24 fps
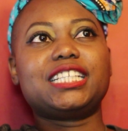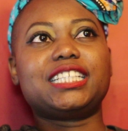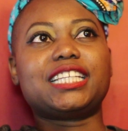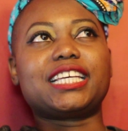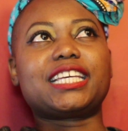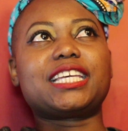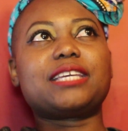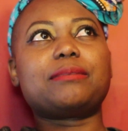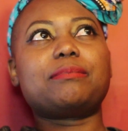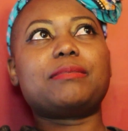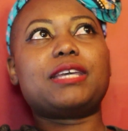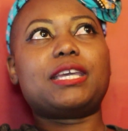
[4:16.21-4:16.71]

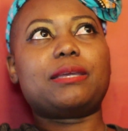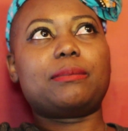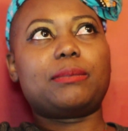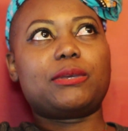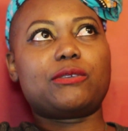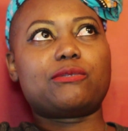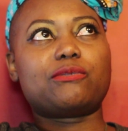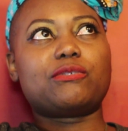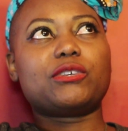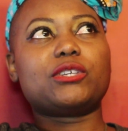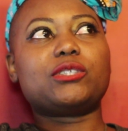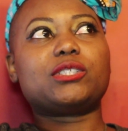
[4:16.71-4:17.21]
Like, it made
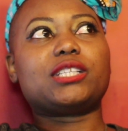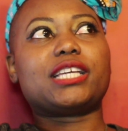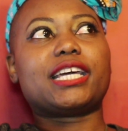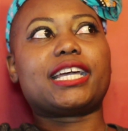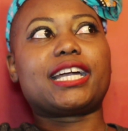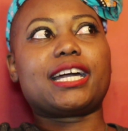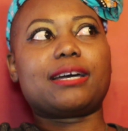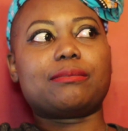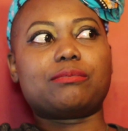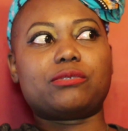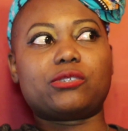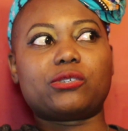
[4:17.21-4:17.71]
me feel
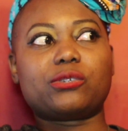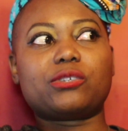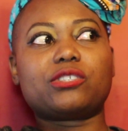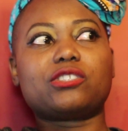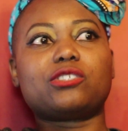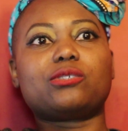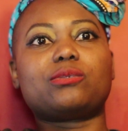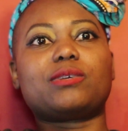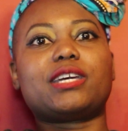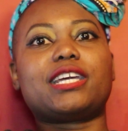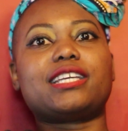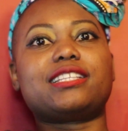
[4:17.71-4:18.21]
like I'm
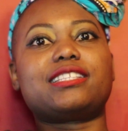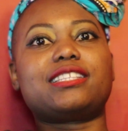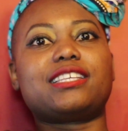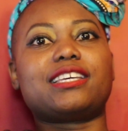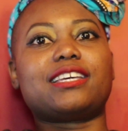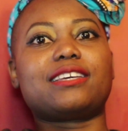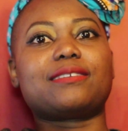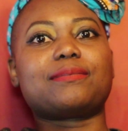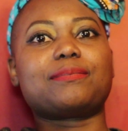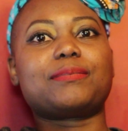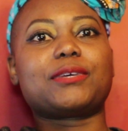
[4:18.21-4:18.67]
doing the right thing.